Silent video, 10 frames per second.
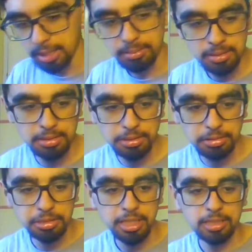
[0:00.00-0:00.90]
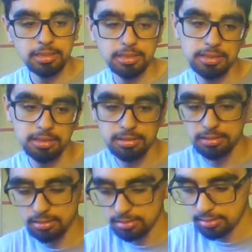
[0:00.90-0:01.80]
I'm gonna sue Traxxas,
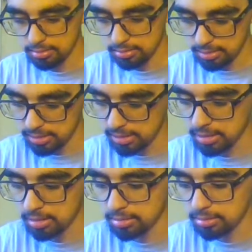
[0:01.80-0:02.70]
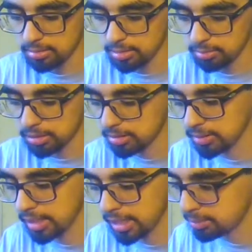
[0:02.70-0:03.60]
and I'll switch over to